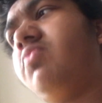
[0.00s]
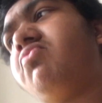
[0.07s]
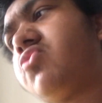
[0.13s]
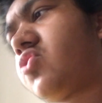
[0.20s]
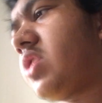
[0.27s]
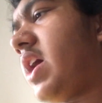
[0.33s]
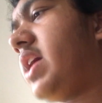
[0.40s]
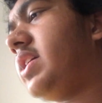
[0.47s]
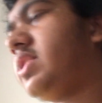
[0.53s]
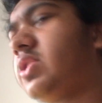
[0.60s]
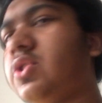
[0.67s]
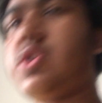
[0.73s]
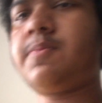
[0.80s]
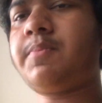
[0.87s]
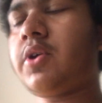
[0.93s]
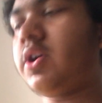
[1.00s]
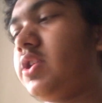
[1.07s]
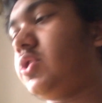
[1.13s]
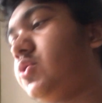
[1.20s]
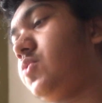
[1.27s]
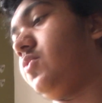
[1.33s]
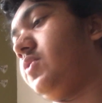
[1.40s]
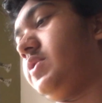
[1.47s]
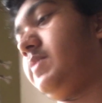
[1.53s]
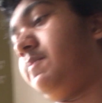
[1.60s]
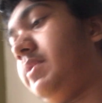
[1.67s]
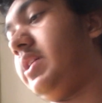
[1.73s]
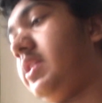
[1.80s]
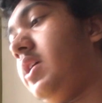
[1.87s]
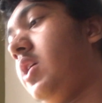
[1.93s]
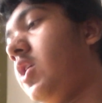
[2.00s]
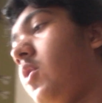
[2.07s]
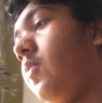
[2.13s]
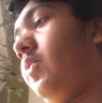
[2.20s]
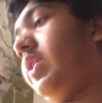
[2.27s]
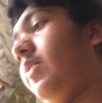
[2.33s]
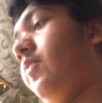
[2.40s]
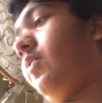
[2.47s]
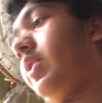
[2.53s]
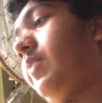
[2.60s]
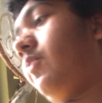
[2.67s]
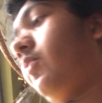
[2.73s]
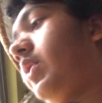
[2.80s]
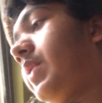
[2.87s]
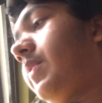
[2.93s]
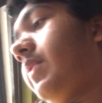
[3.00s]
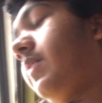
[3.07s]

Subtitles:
try third-party tools. But what